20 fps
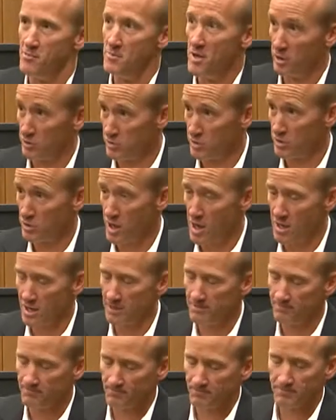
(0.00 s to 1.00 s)
As we were
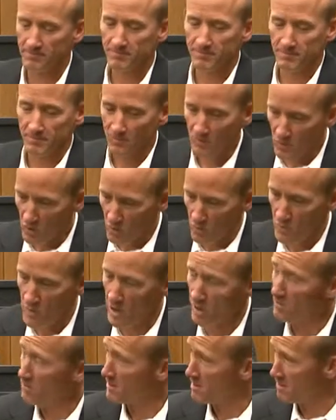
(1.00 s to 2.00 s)
talking, we
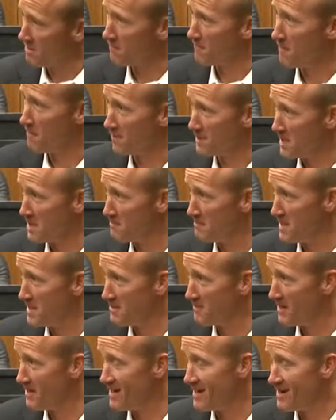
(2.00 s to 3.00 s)
are running our fall
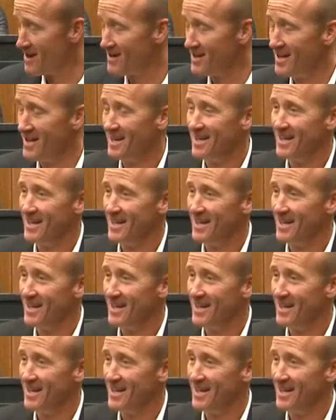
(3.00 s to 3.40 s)
campaign right now.